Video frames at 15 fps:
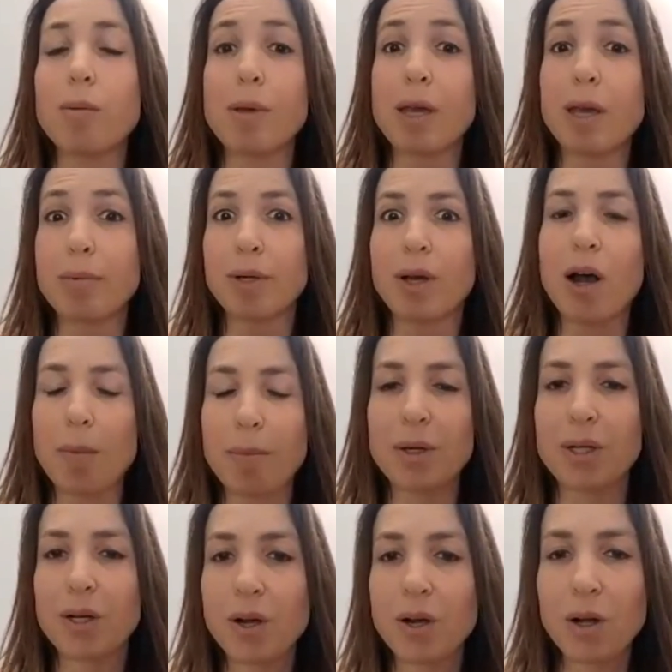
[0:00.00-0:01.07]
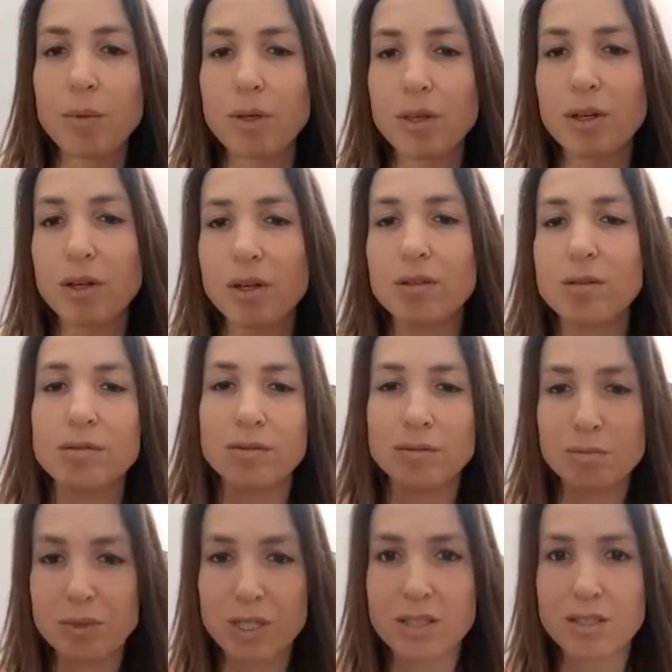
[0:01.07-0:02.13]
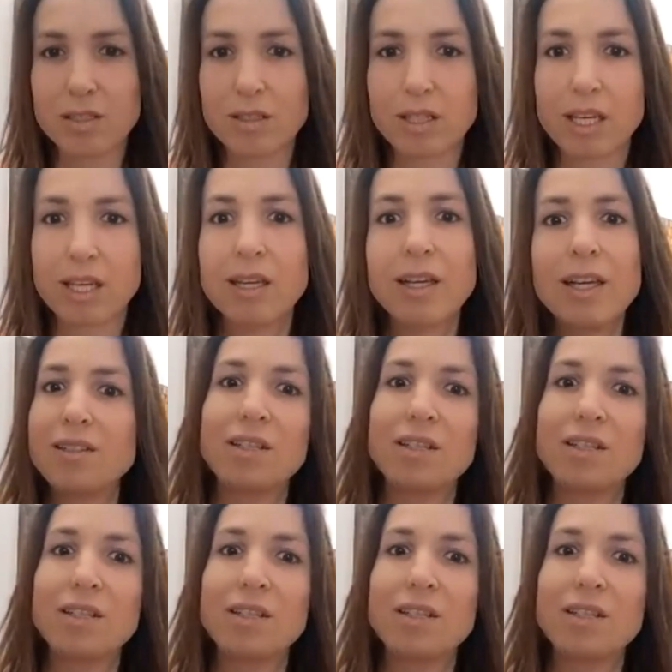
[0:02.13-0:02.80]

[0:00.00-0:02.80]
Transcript: able to hop on a call with her recently